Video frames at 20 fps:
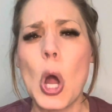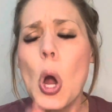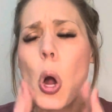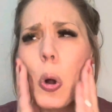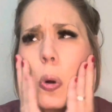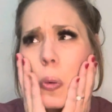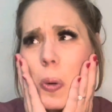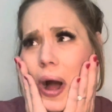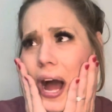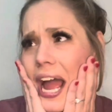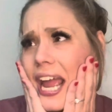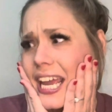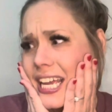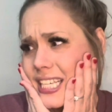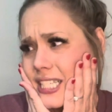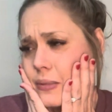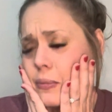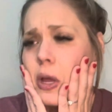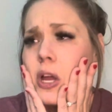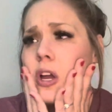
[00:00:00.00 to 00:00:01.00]
"Why
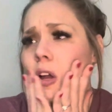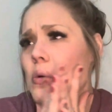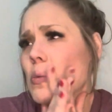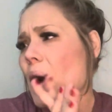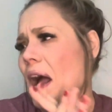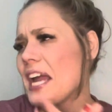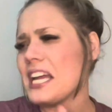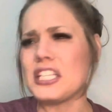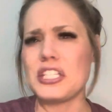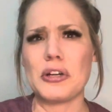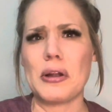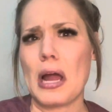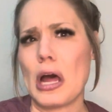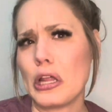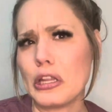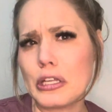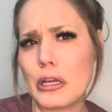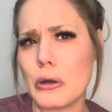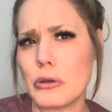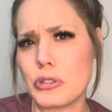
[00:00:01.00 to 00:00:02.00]
is why is your
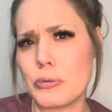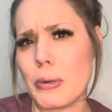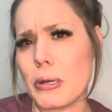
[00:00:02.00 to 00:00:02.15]
health coach